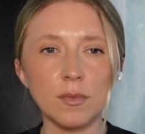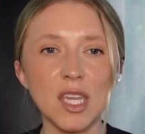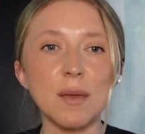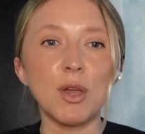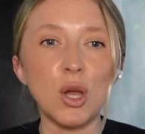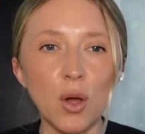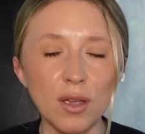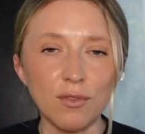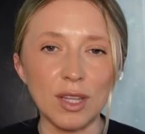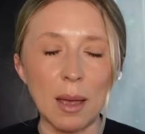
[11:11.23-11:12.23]
keeping going
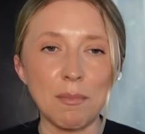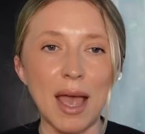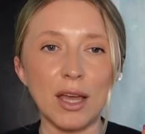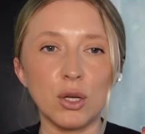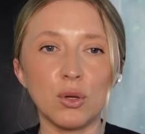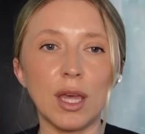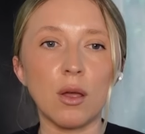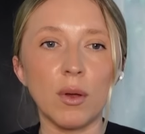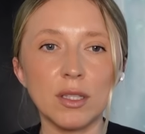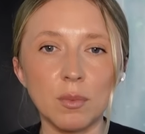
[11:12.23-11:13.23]
for that man who they're
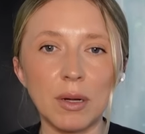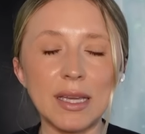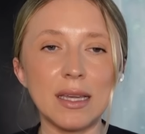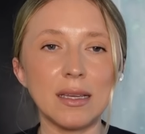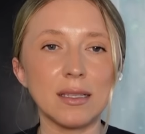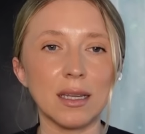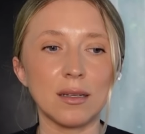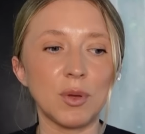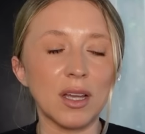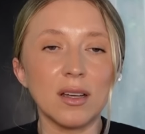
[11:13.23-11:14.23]
going to please and
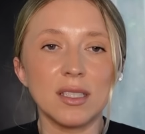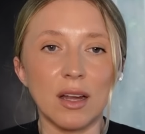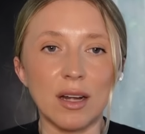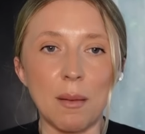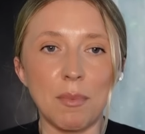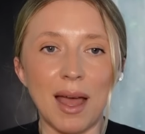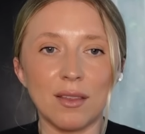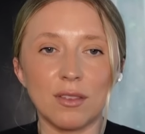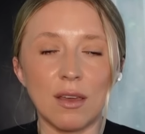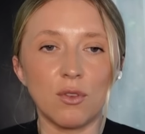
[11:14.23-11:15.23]
because they're an empath
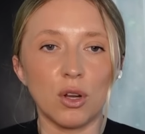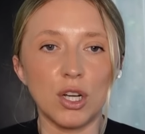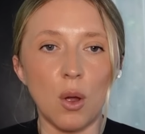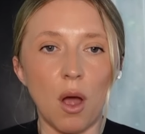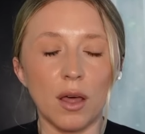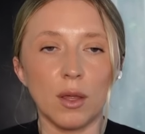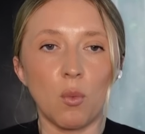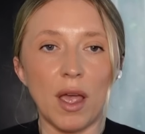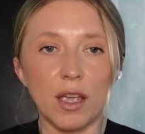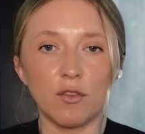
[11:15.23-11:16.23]
they've got no other
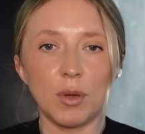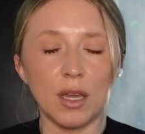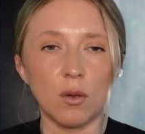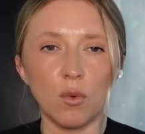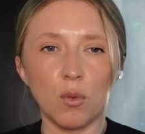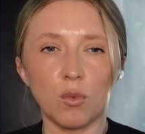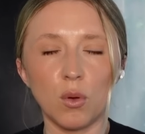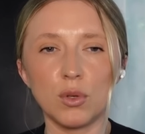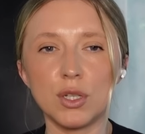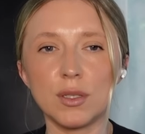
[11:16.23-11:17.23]
way of being what what
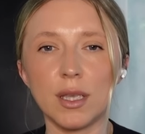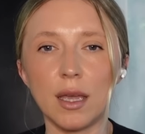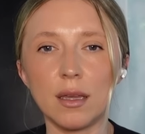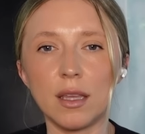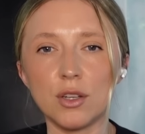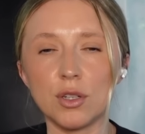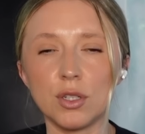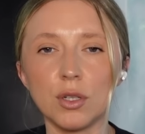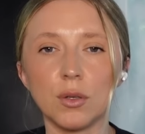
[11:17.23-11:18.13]
would you say they should do